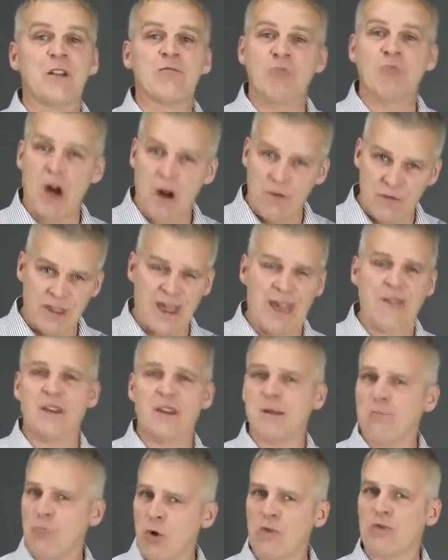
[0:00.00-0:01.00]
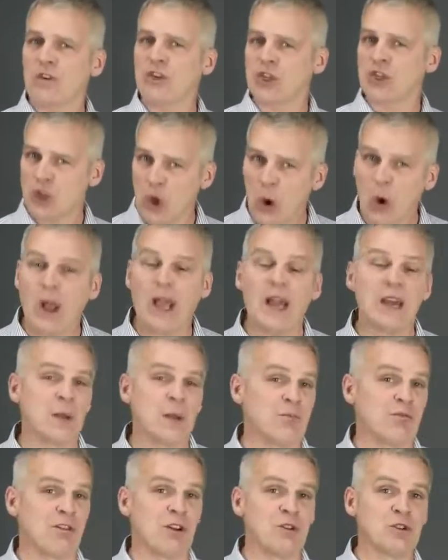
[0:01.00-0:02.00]
Rather than having more of a shotgun
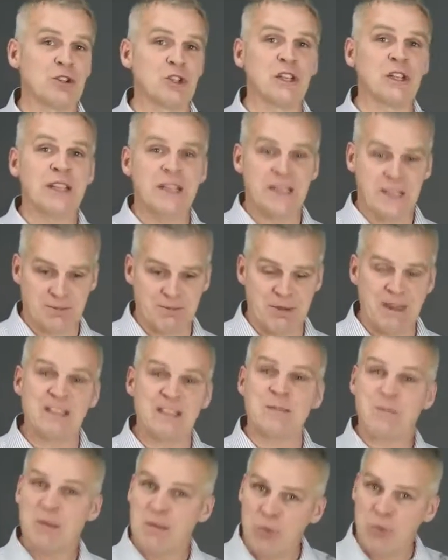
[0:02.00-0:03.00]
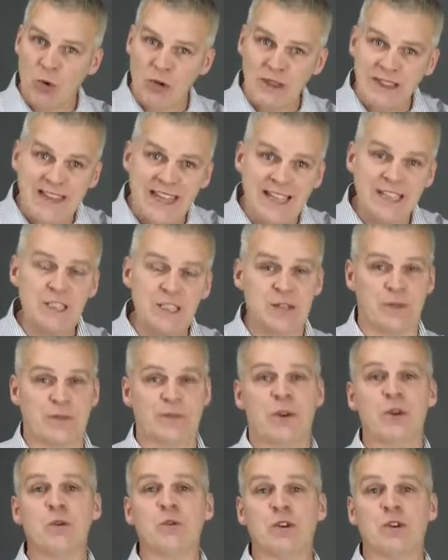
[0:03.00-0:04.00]
approach, it's better to be more laser
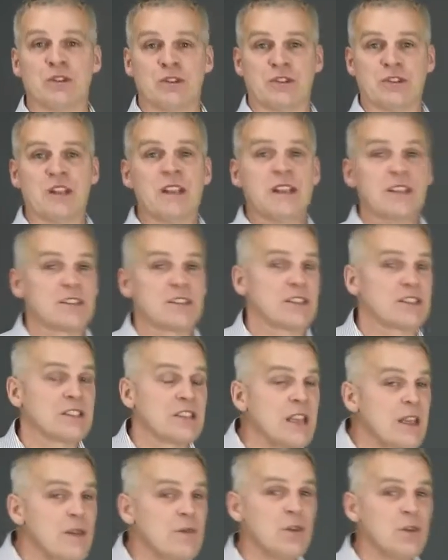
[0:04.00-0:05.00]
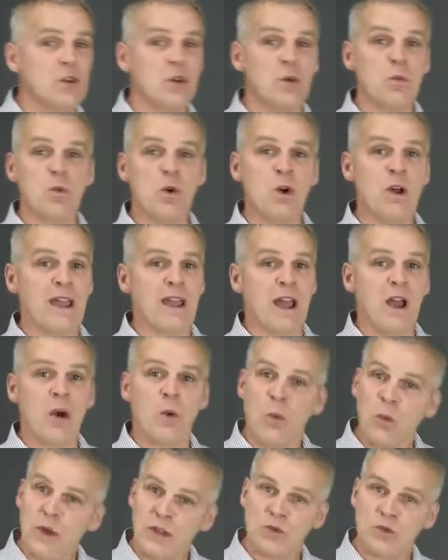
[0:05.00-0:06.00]
focused. So see if you can work
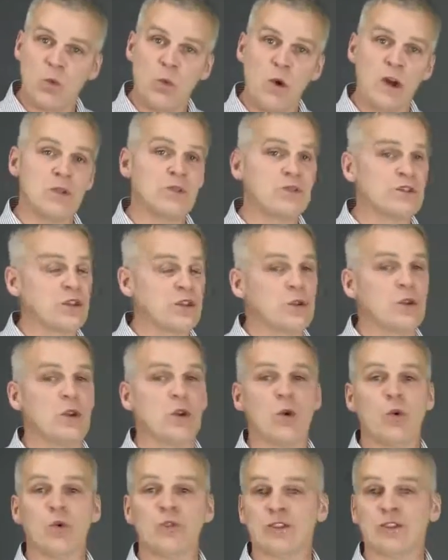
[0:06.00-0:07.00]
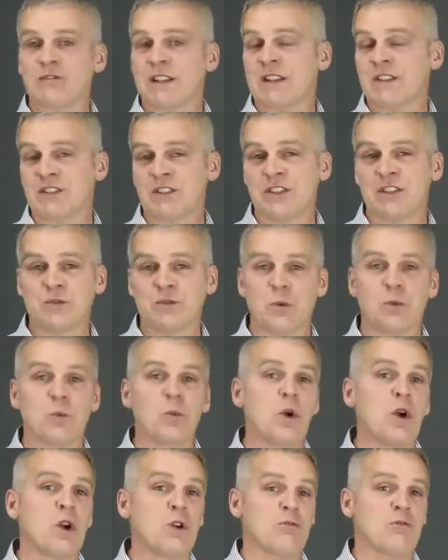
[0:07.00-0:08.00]
out which 1 or 2 core strategies would
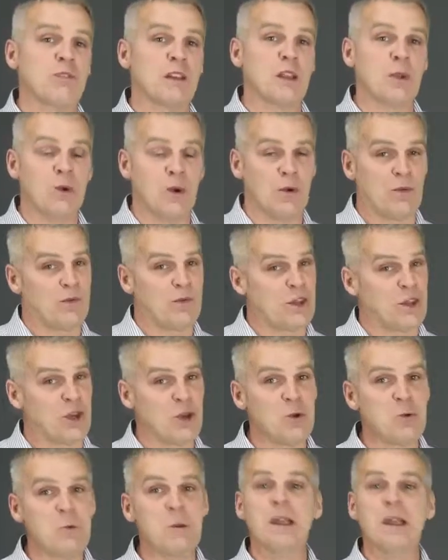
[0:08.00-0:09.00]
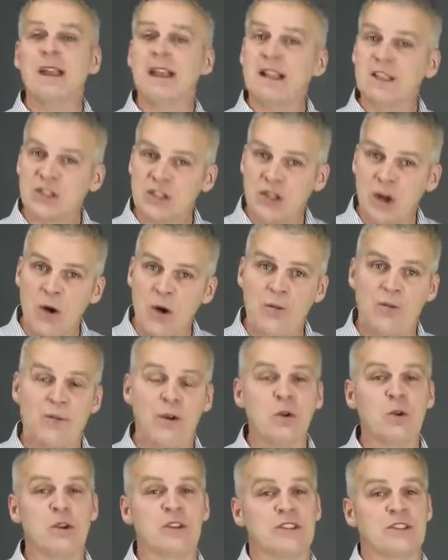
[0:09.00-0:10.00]
work really well for you and start
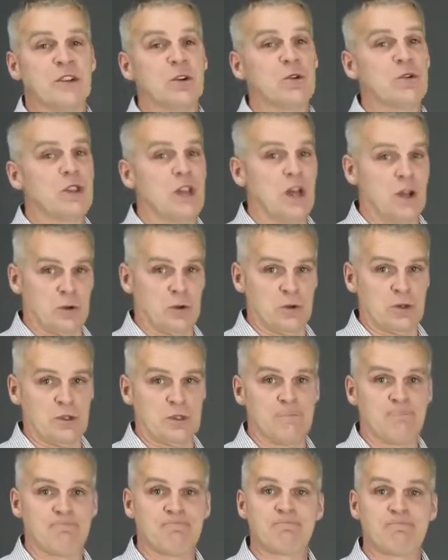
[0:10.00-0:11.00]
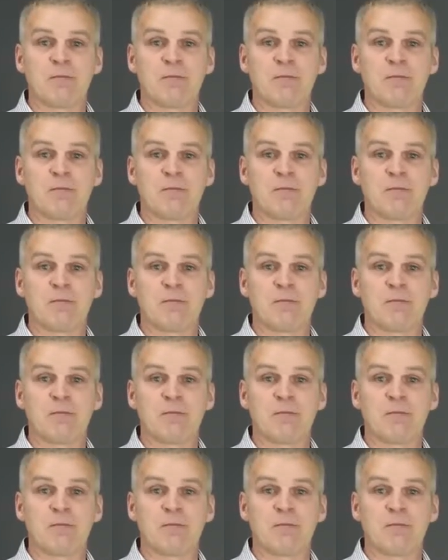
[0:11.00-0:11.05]
focusing on those.